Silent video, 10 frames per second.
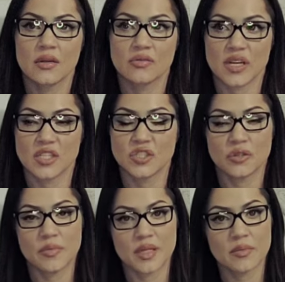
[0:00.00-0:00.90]
finds you to
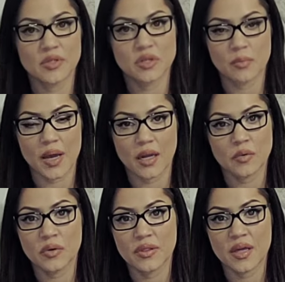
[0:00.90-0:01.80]
be the most compatible
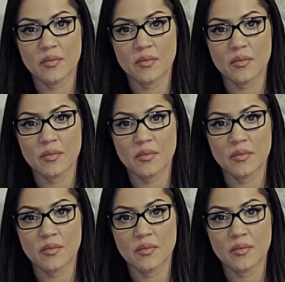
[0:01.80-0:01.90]
with them,